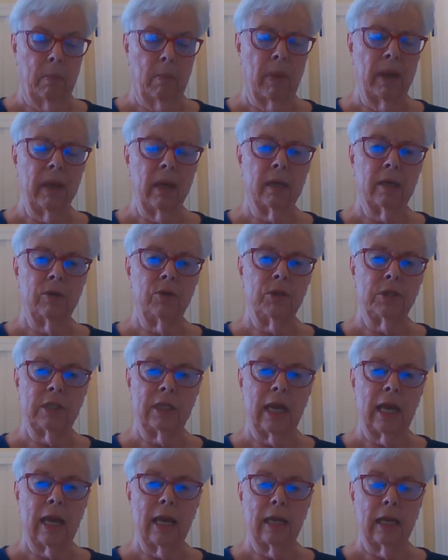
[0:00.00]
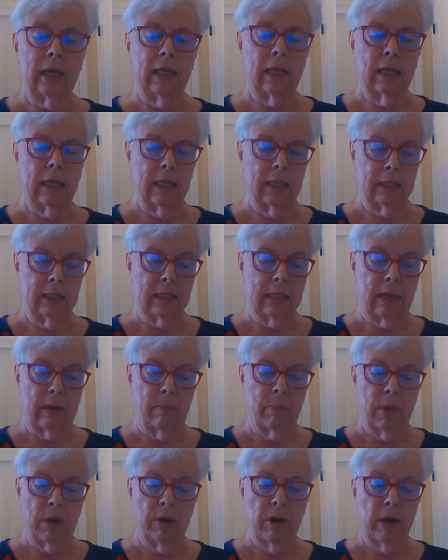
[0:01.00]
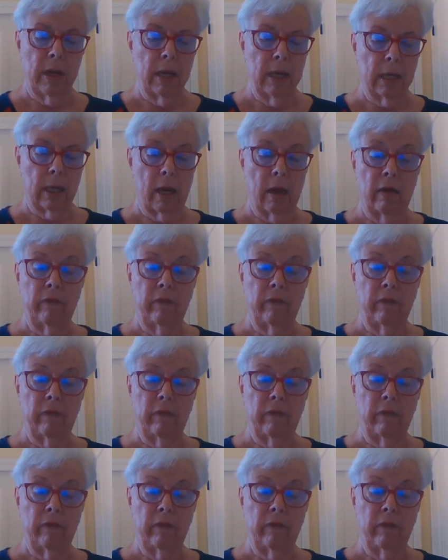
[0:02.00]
My understanding is that Mary